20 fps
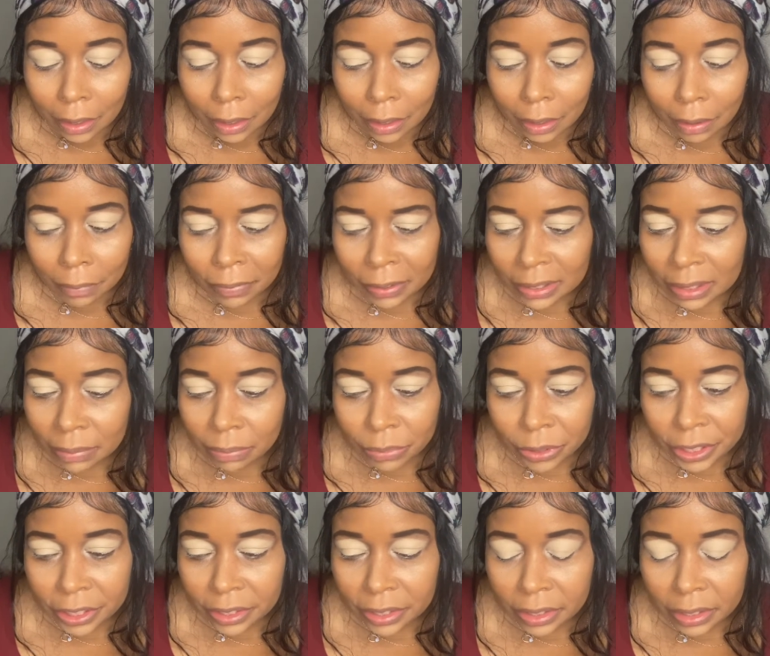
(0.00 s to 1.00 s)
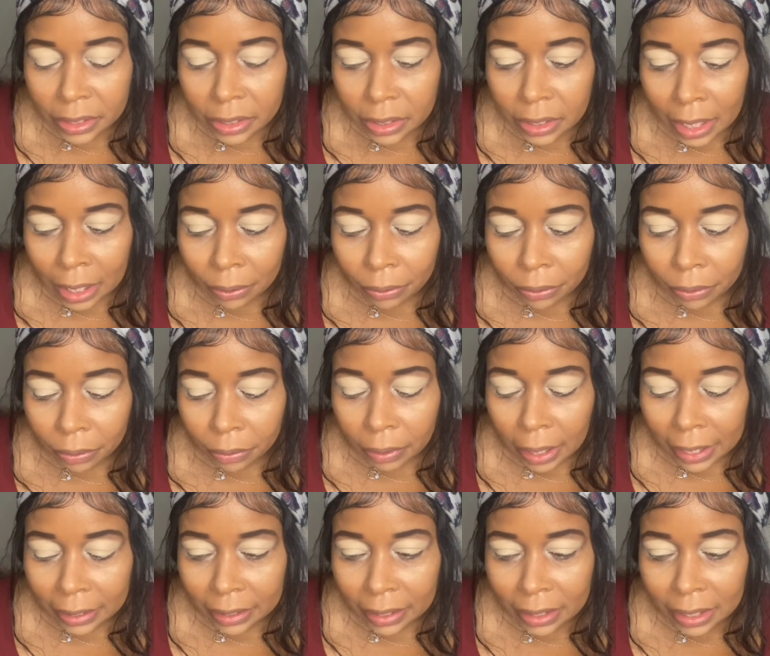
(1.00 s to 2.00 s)
For some reason, I don't know. I
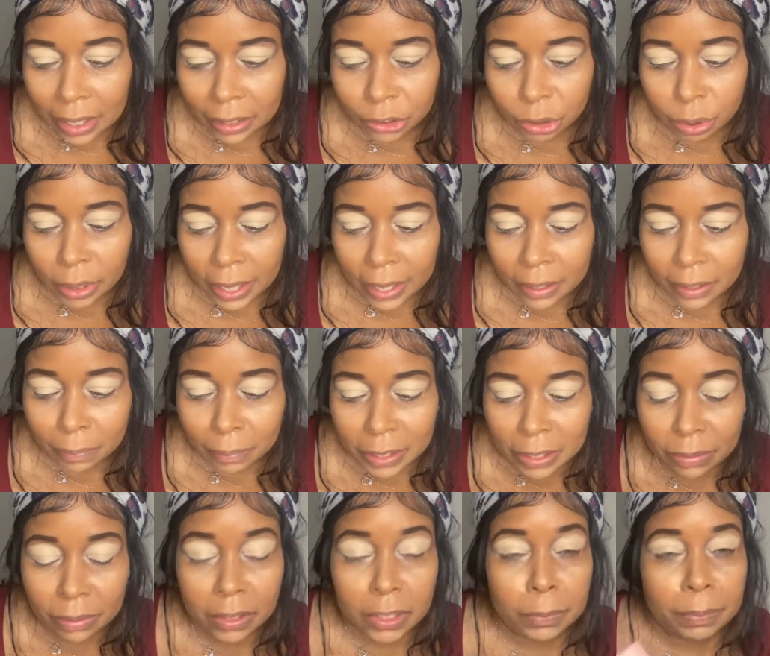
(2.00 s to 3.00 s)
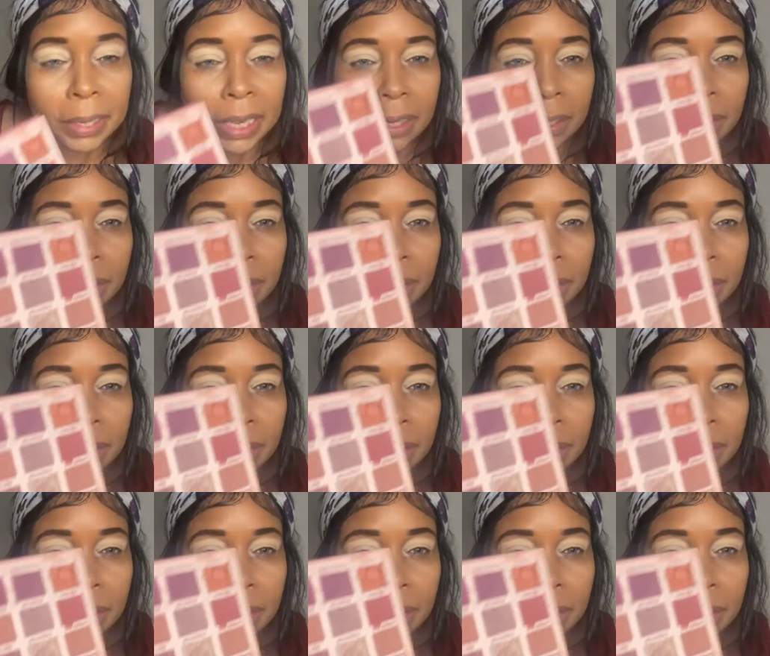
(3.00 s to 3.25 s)
think I tried to mess with this palette a